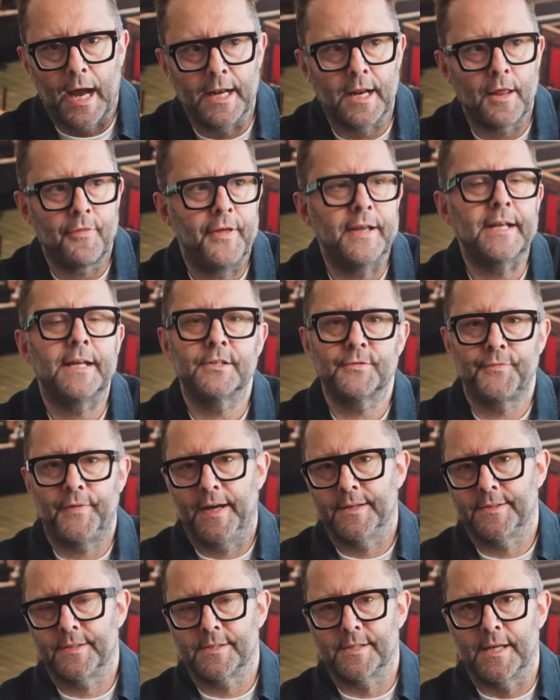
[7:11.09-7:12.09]
And I think it's
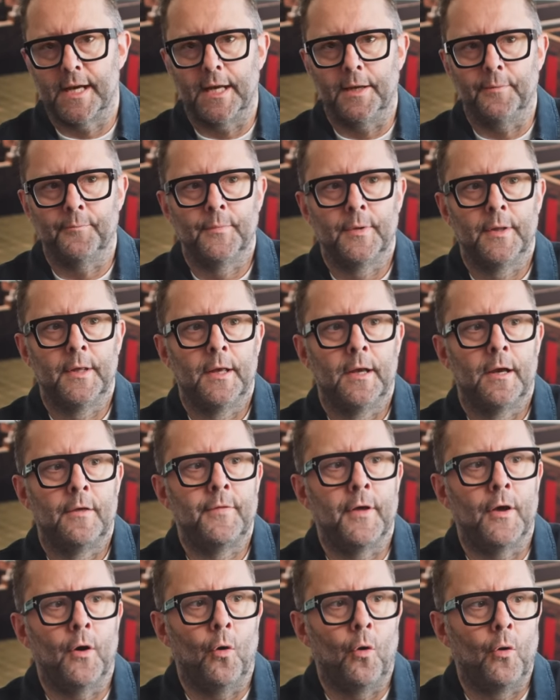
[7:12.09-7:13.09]
fair to say
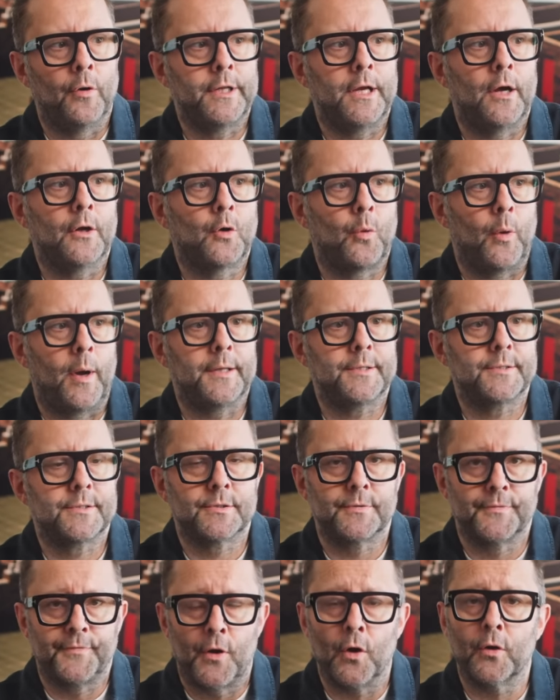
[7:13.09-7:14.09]
that
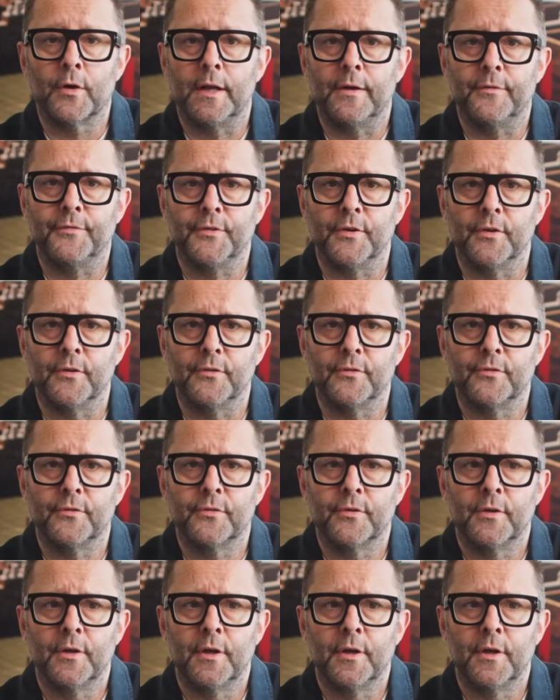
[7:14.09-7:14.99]
AudioQuest's fog lifters